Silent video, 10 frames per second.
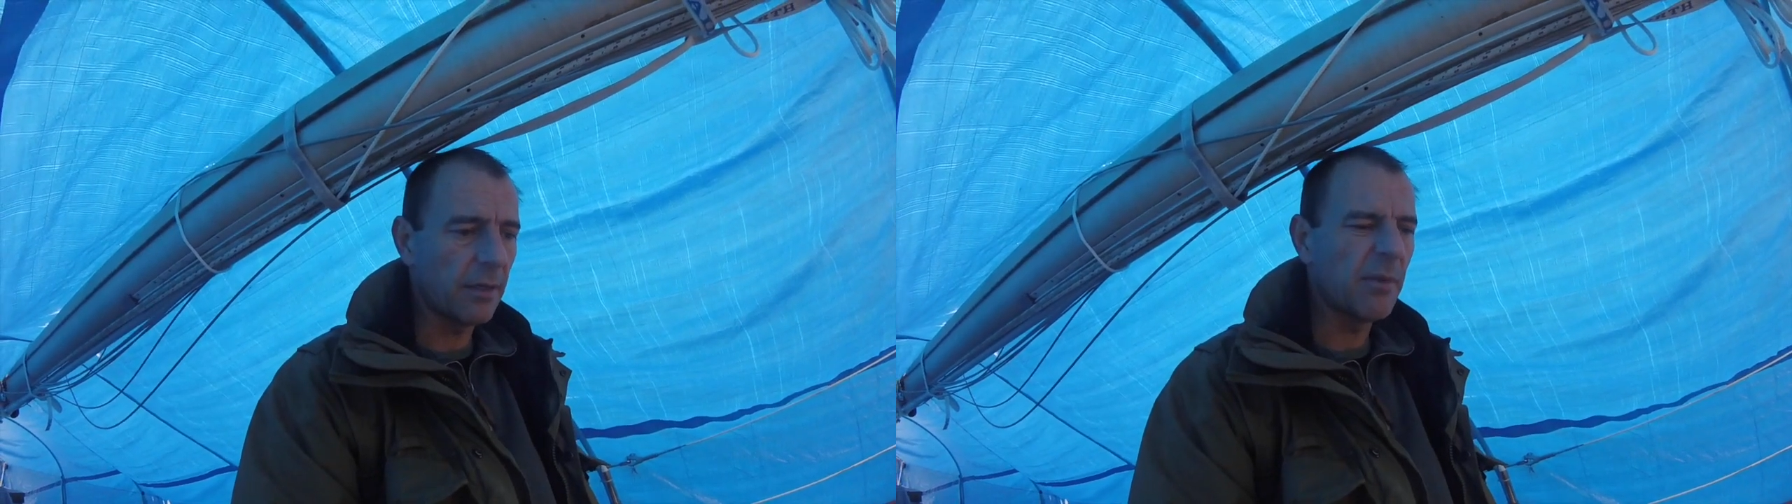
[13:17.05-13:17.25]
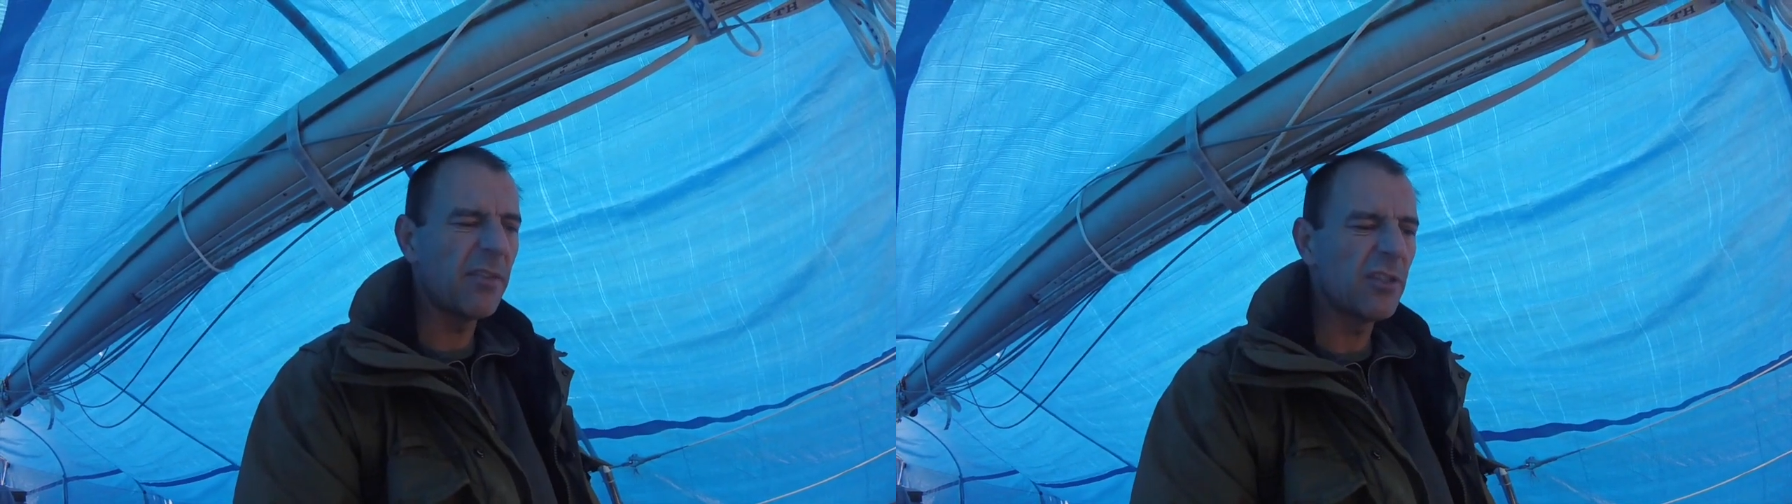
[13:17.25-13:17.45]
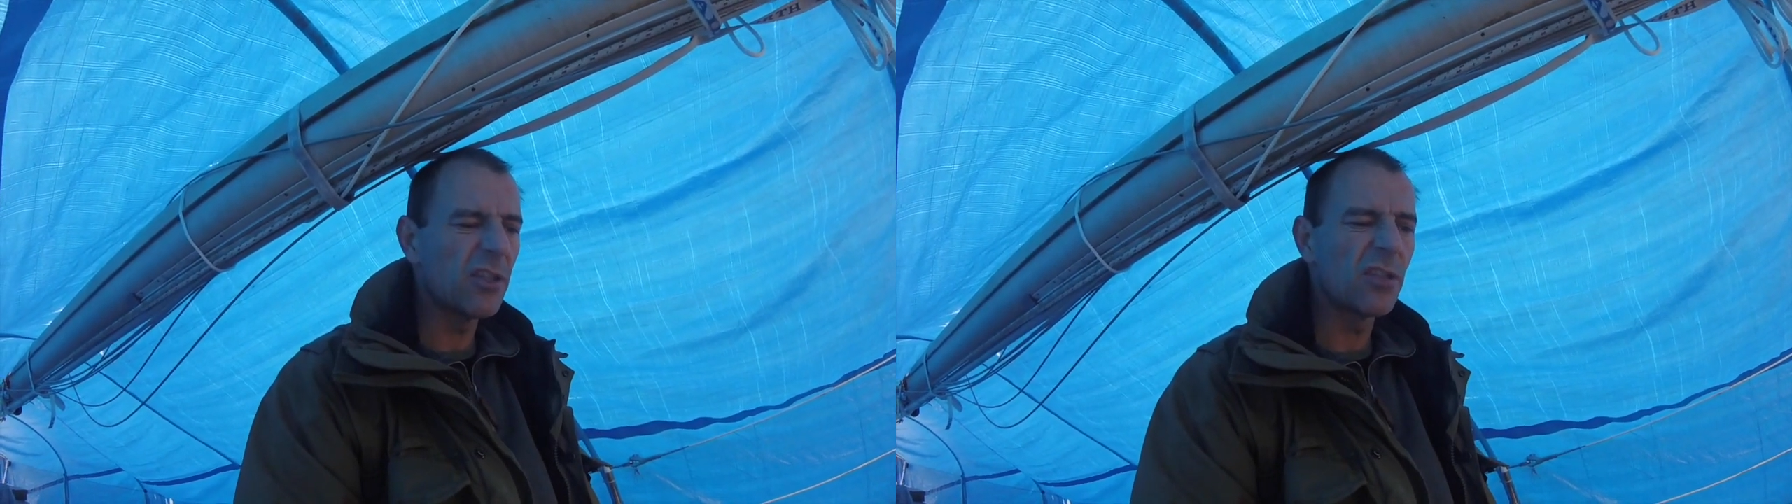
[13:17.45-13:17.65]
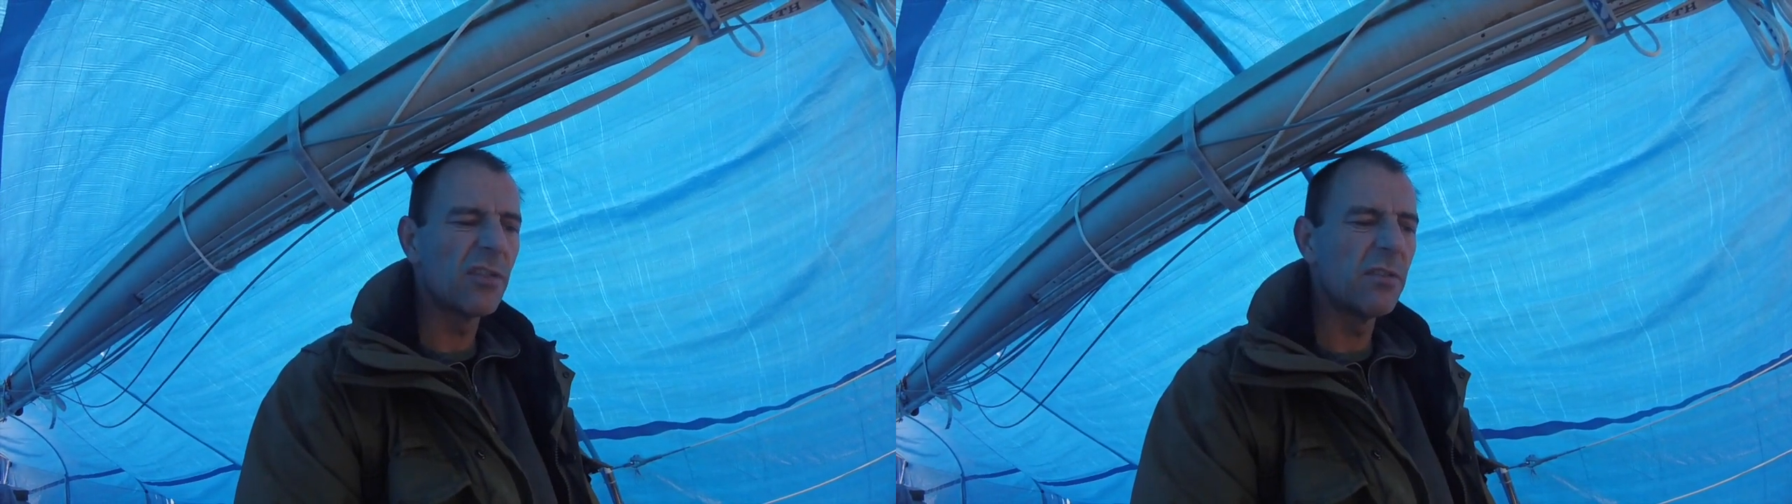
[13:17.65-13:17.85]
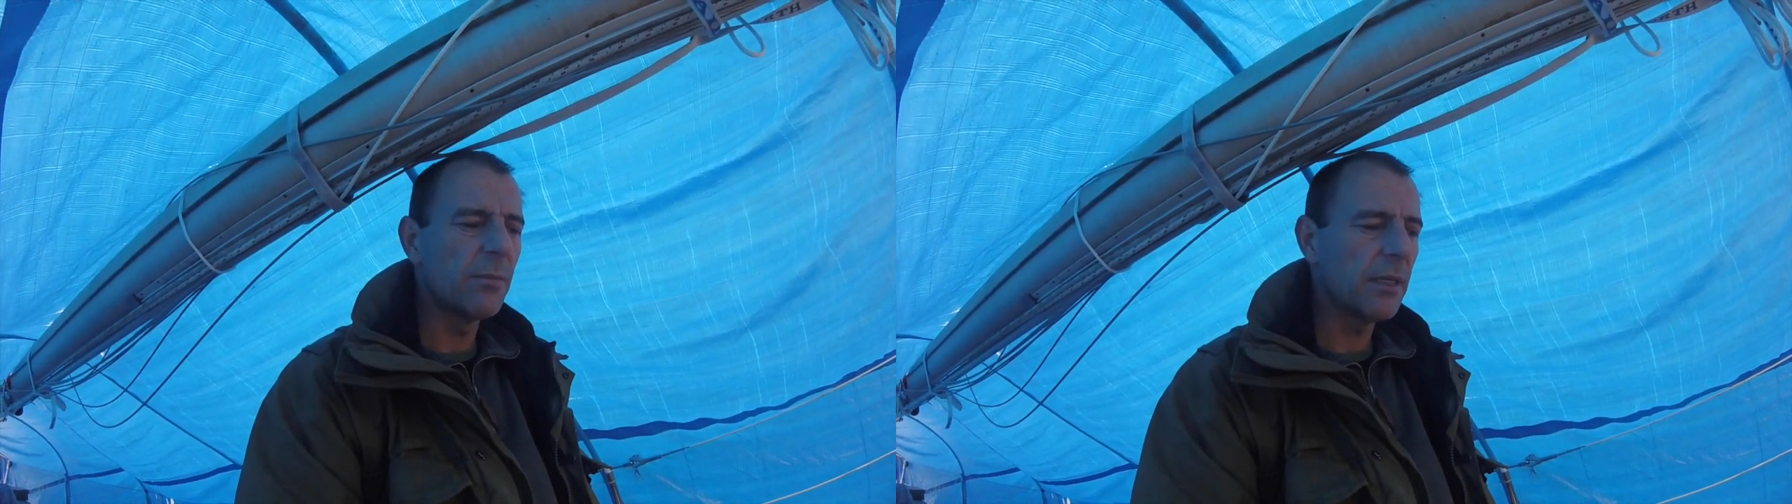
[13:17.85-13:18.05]
and I might even just
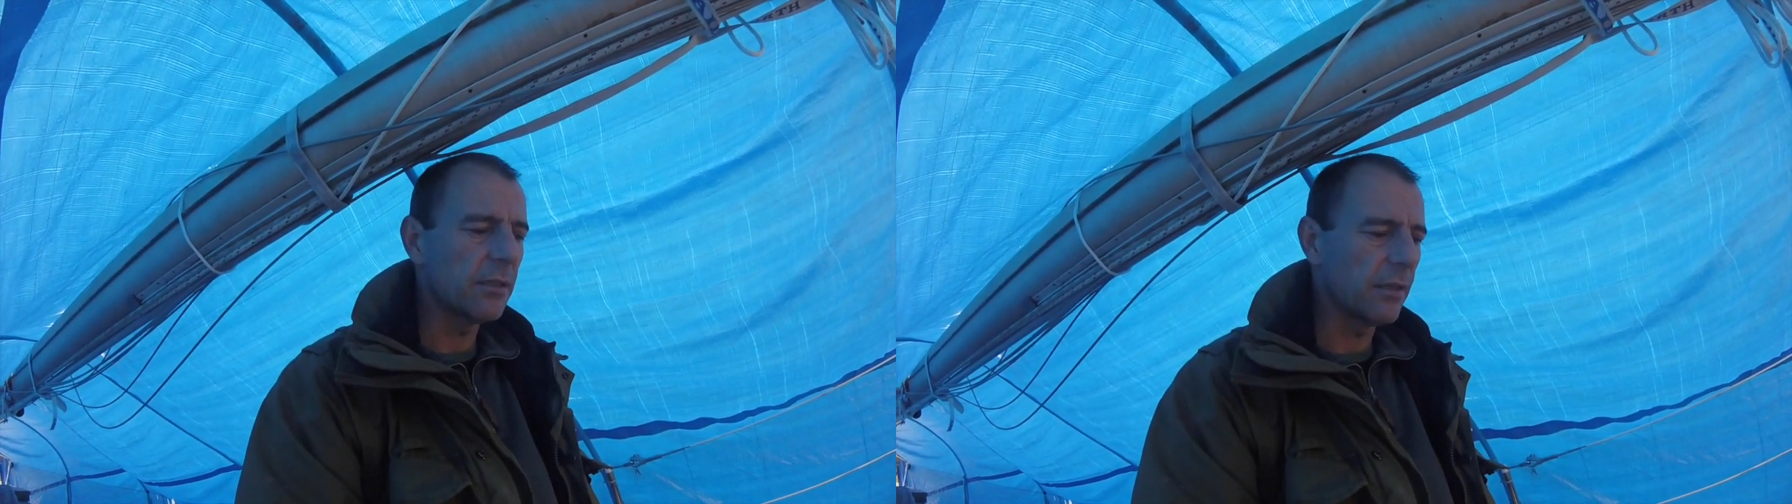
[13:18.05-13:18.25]
screw them in